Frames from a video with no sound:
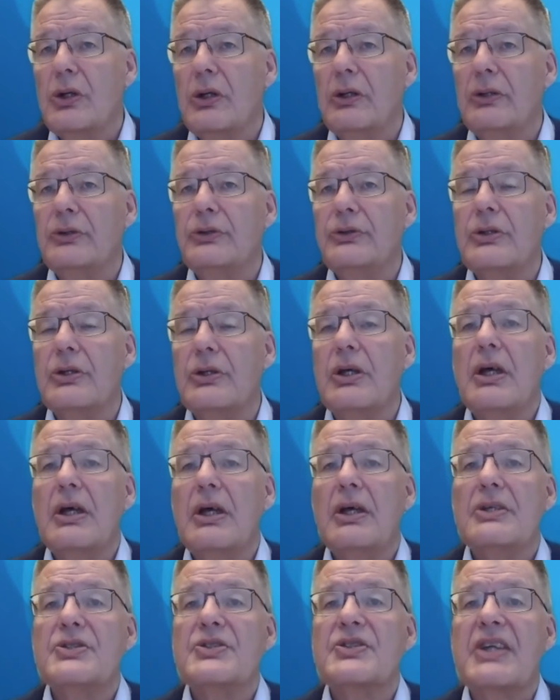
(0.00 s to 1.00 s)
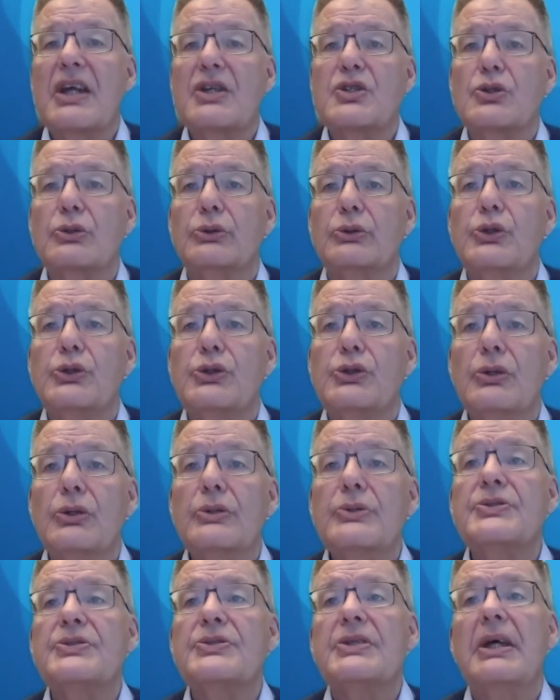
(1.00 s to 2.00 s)
on the schedule to
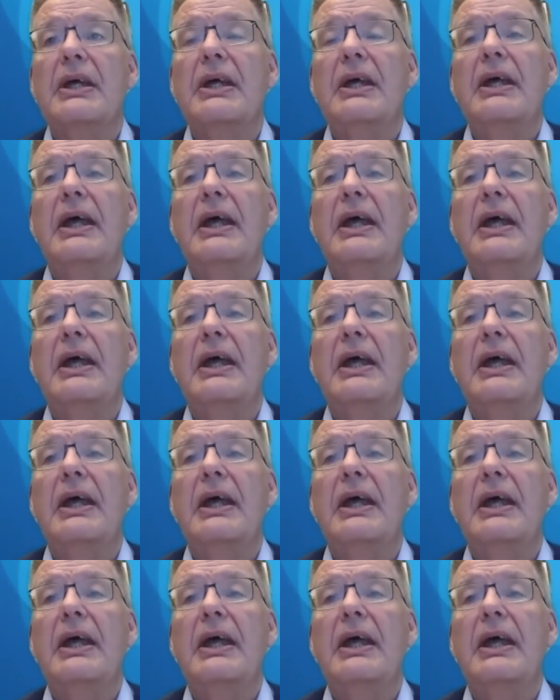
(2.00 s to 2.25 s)
use.